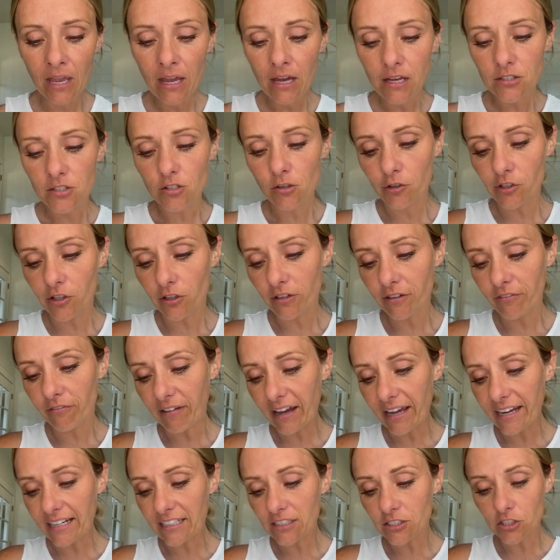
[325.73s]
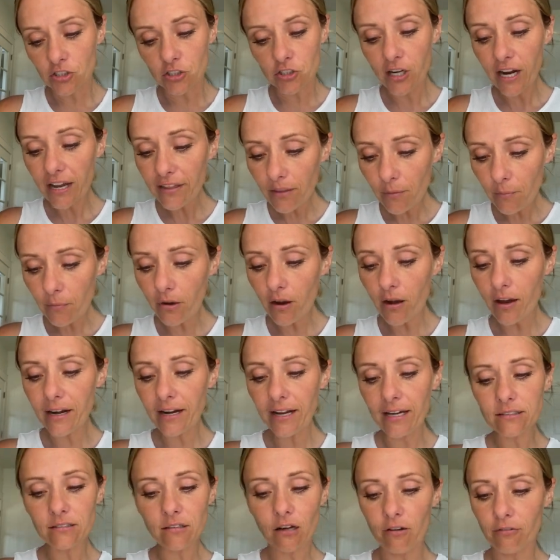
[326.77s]
So you're inviting to try the
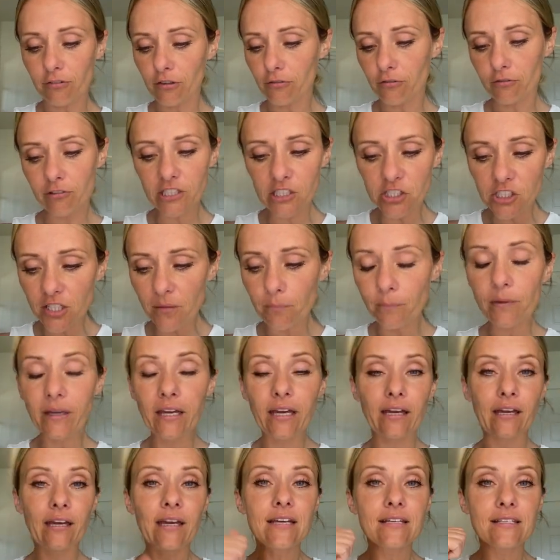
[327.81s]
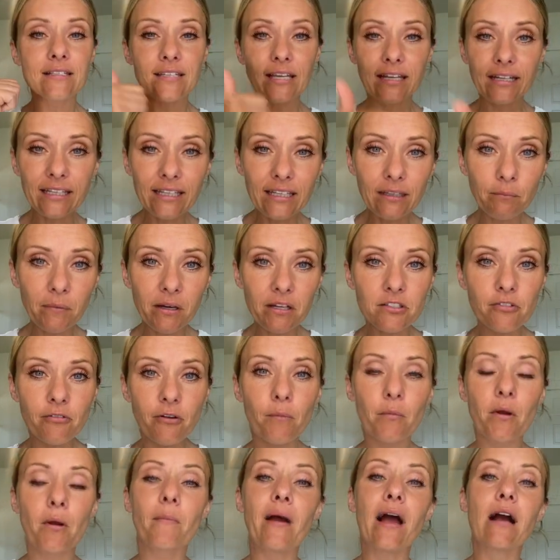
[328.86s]
product, offer free shipping, send emails from
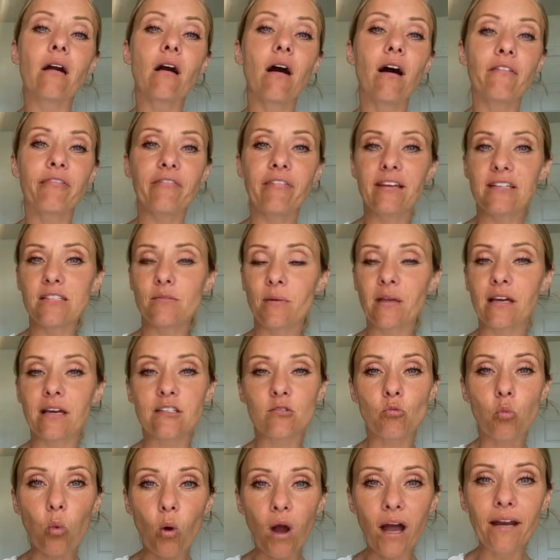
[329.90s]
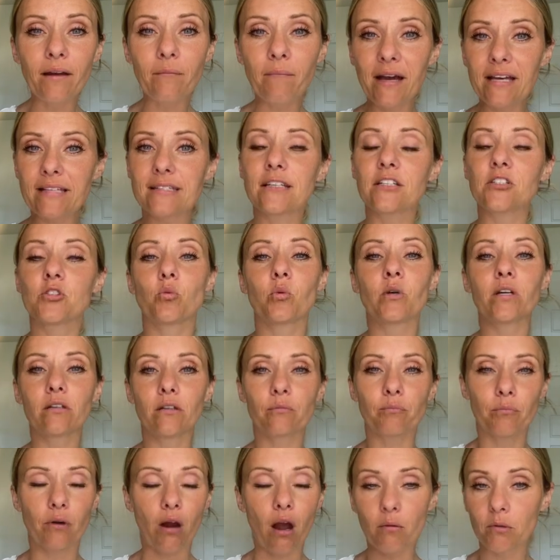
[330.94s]
your back office because one message will
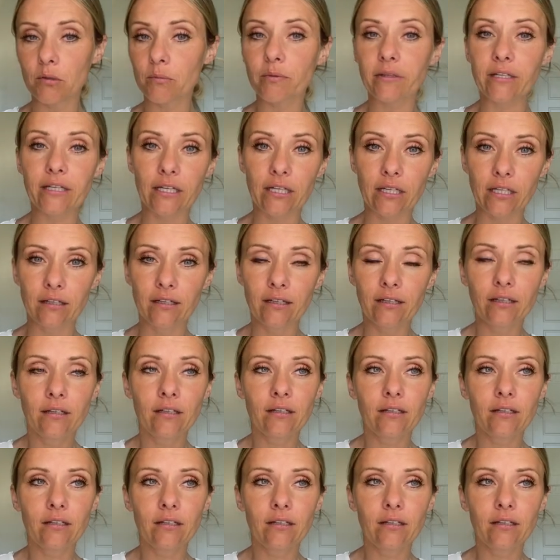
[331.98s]
probably